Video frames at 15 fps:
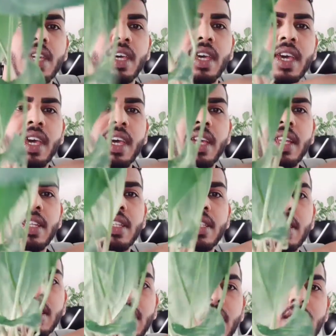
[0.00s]
and
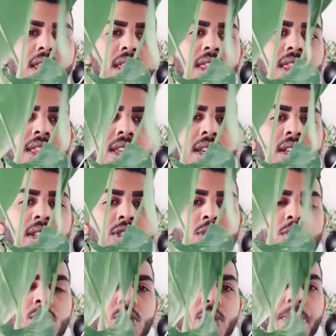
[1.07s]
there is
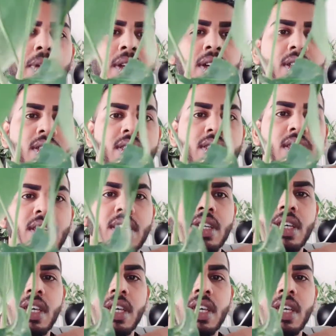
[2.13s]
two plants there.